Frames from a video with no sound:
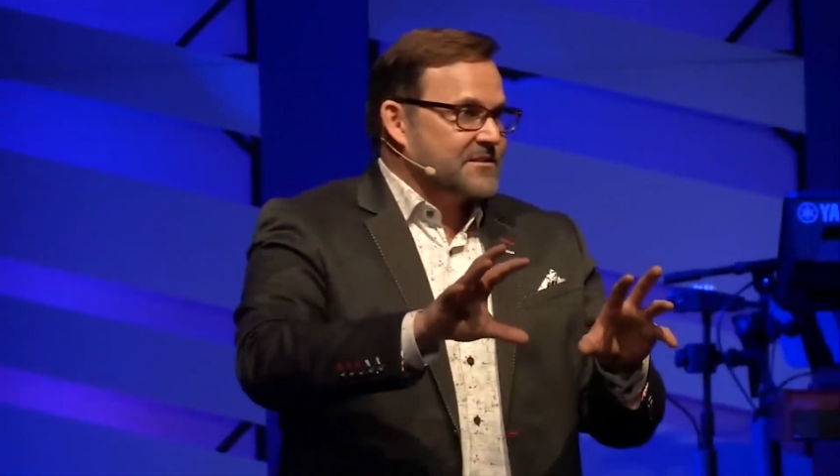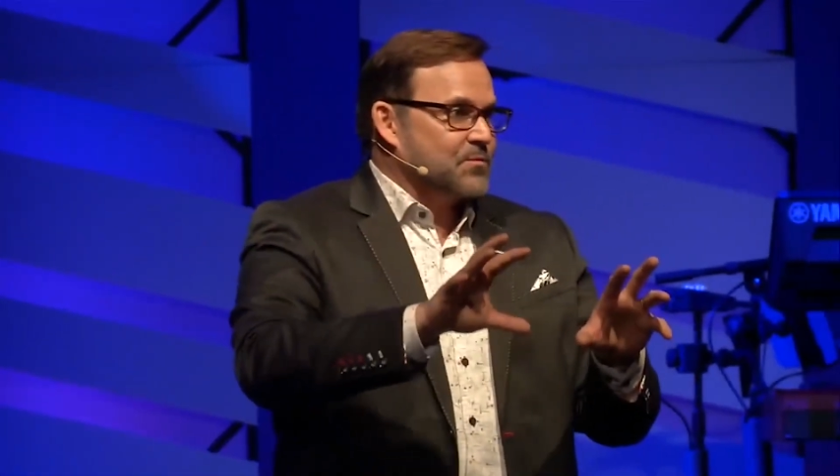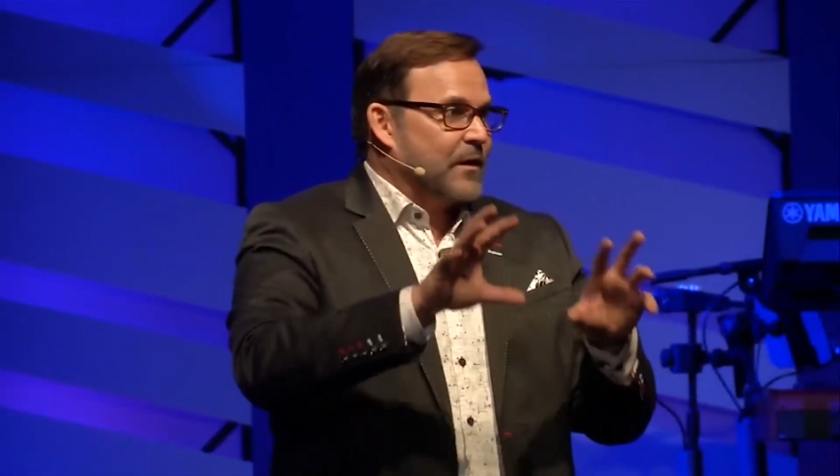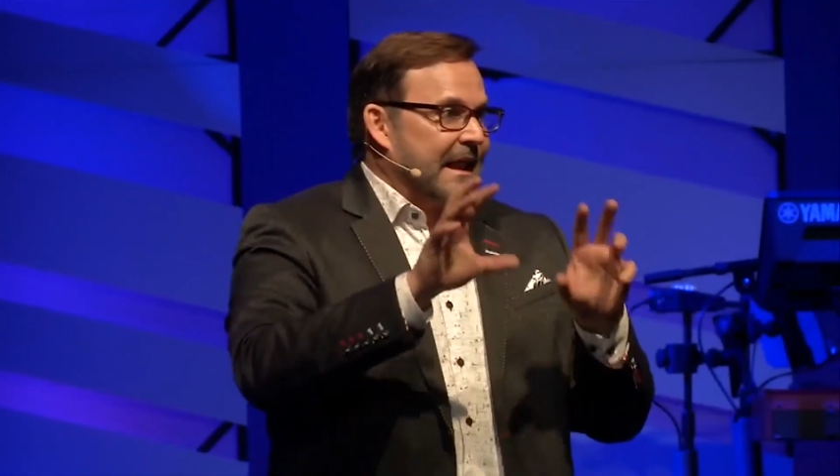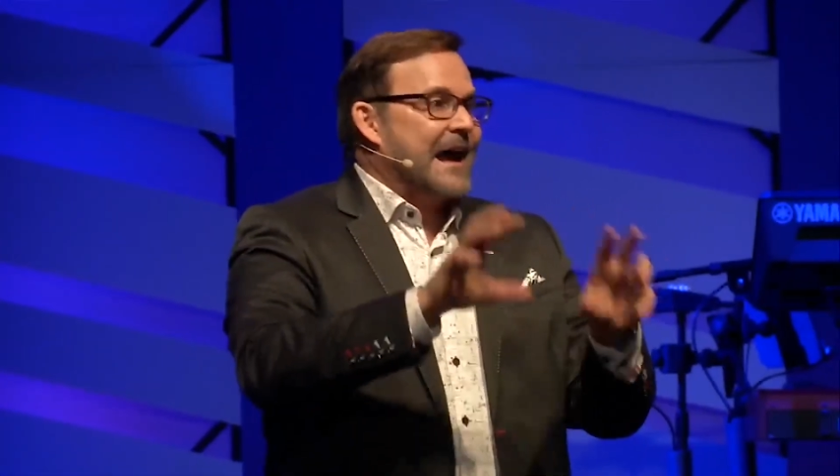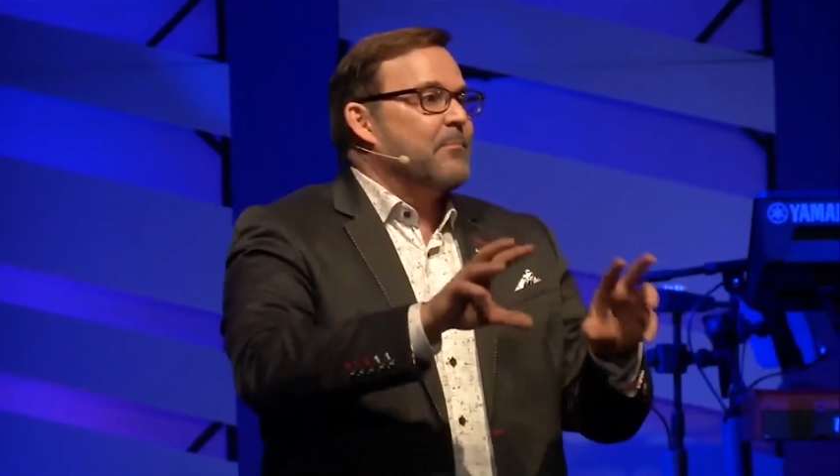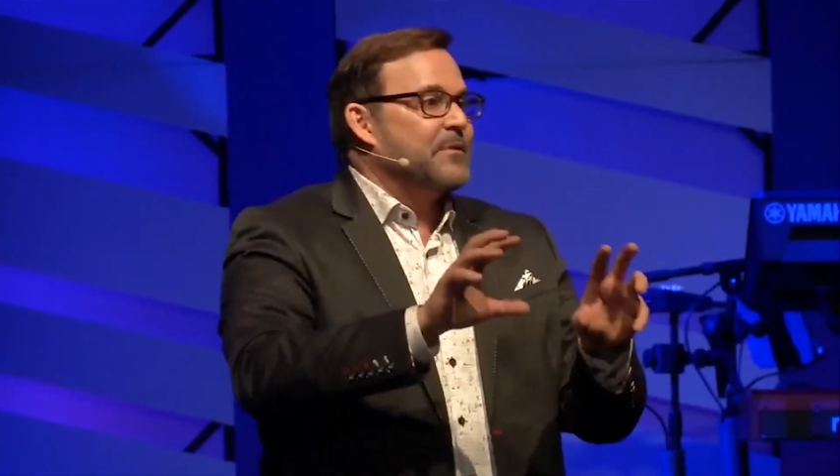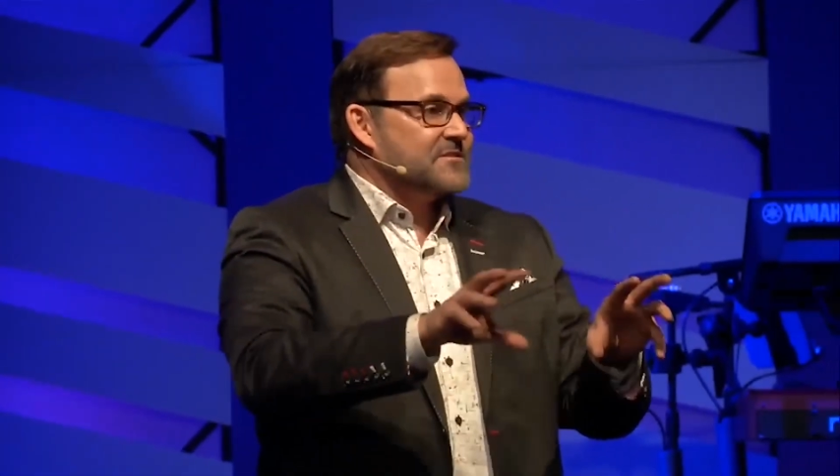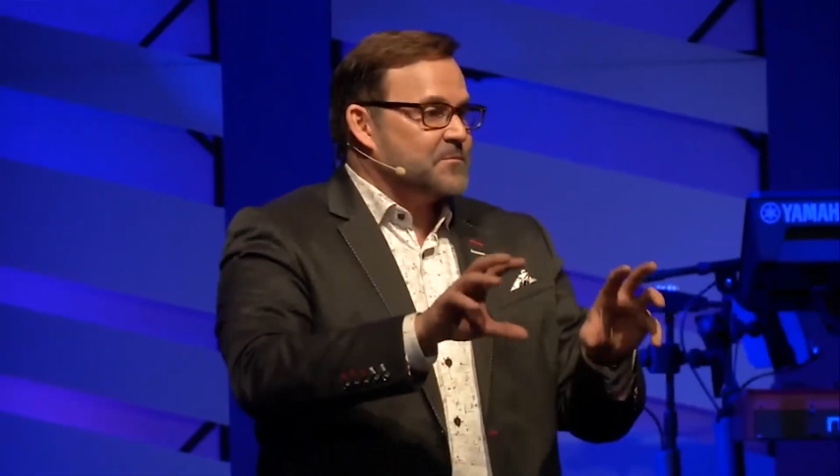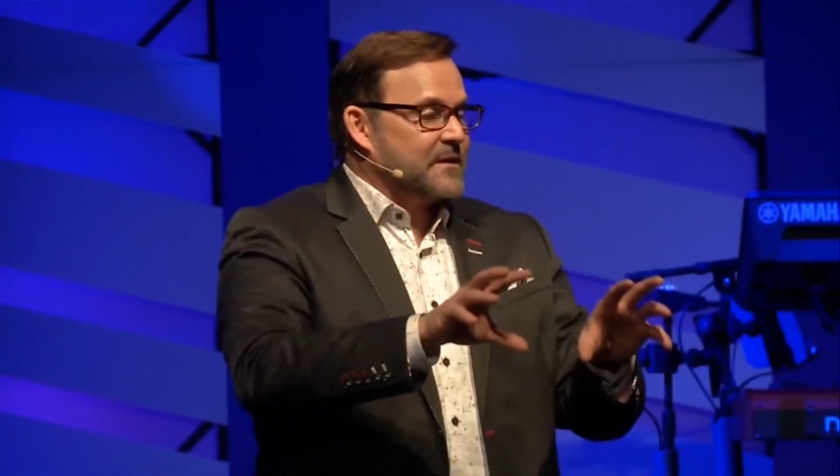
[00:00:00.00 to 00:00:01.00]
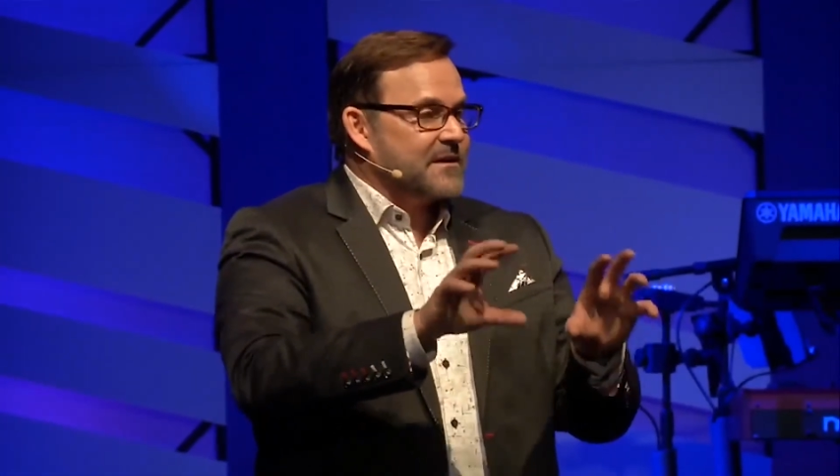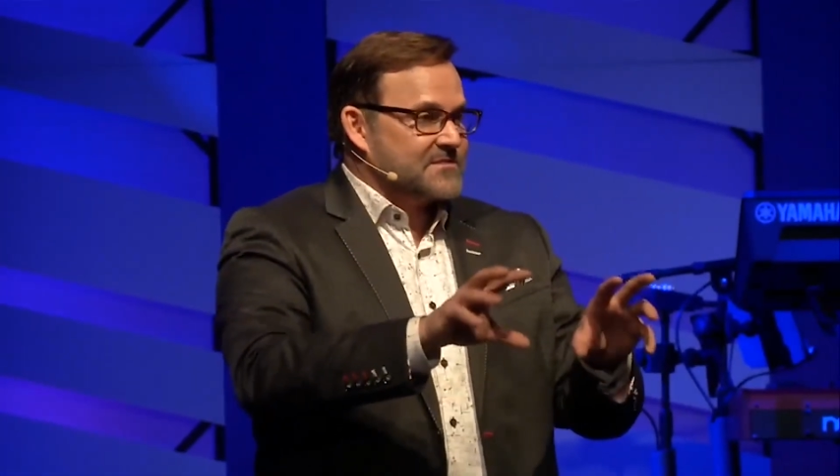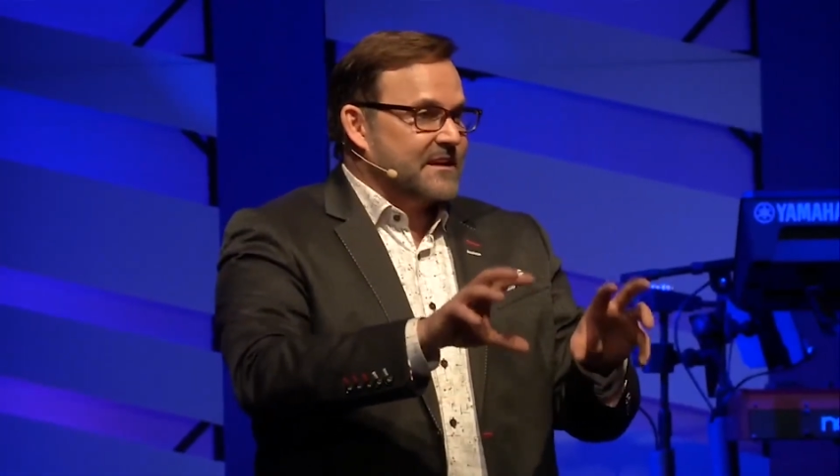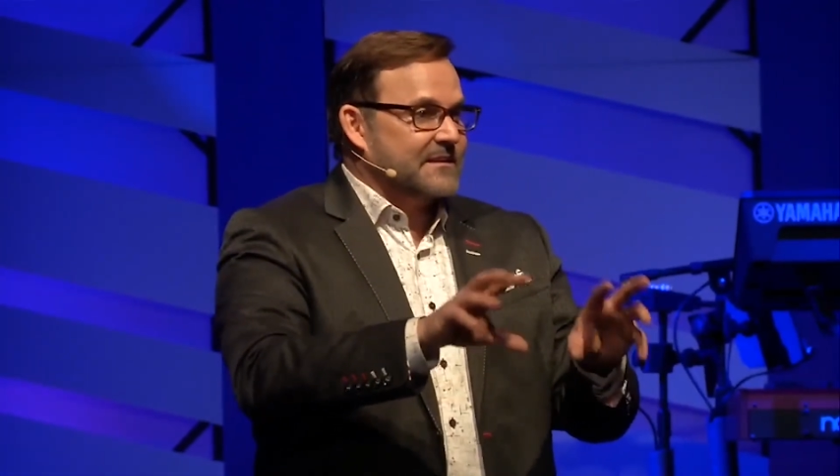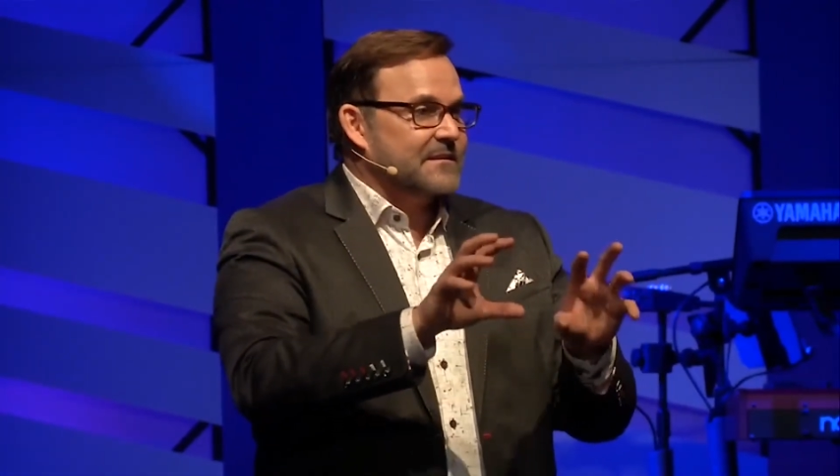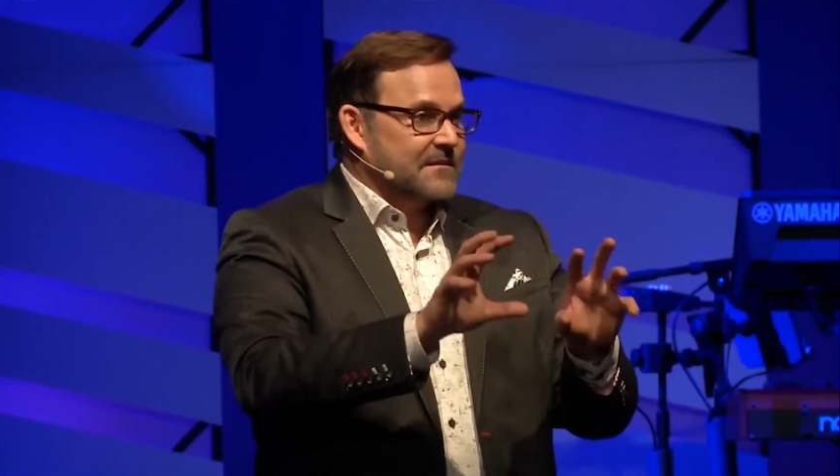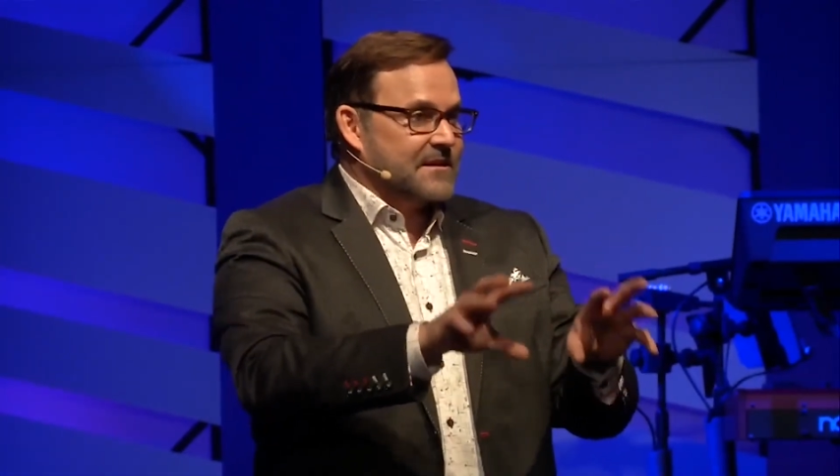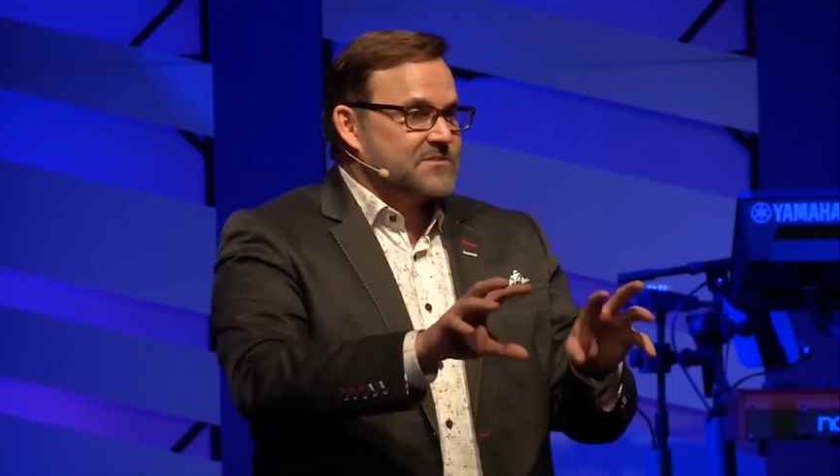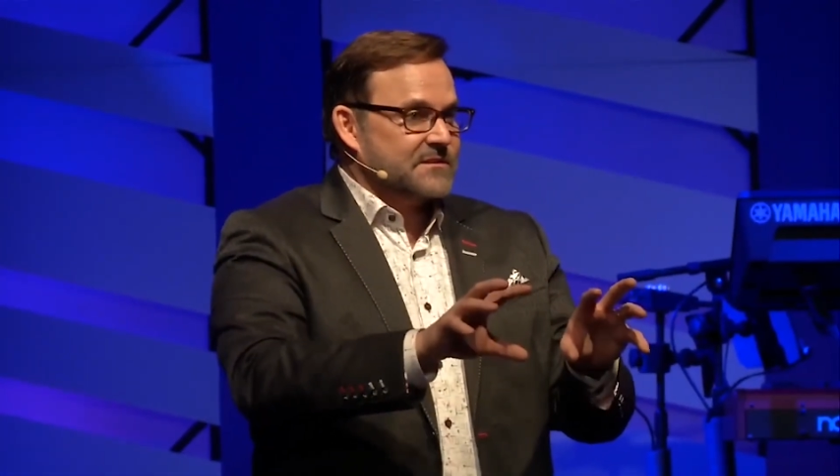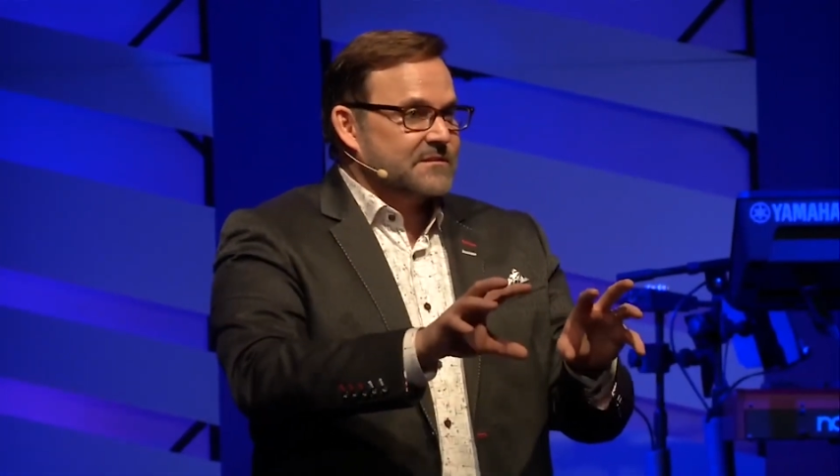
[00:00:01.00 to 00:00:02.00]
is what happens because they didn't
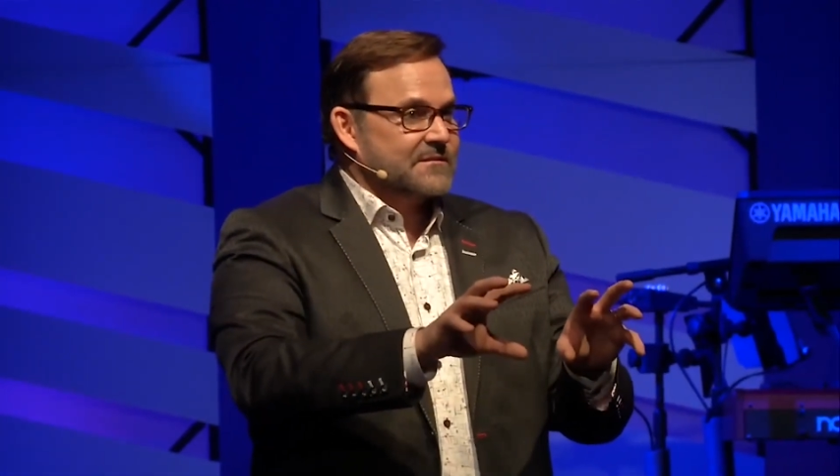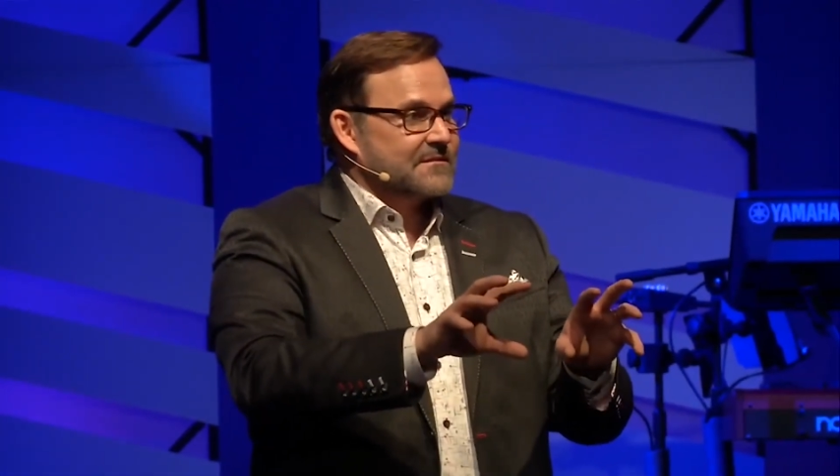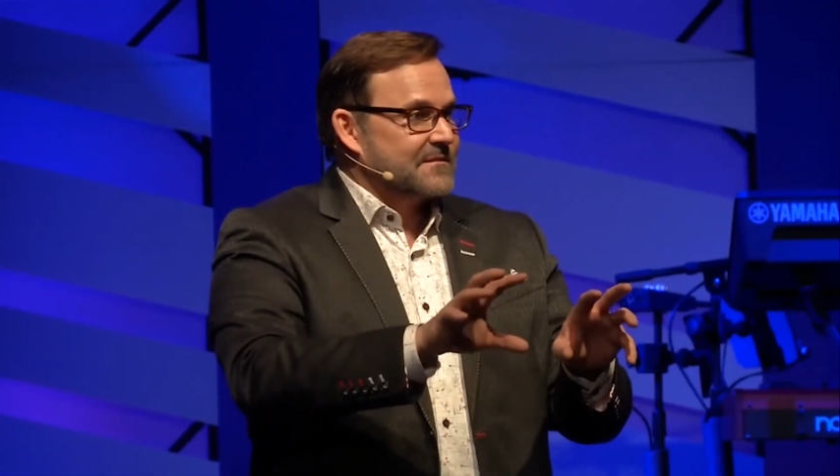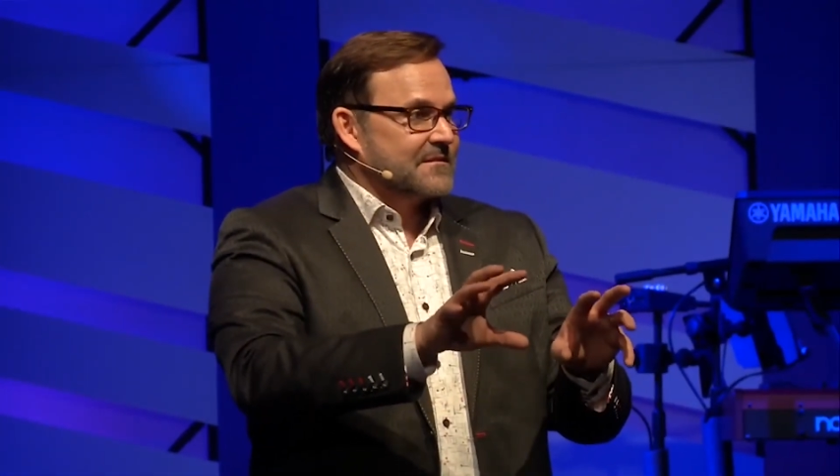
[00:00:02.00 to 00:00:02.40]
listen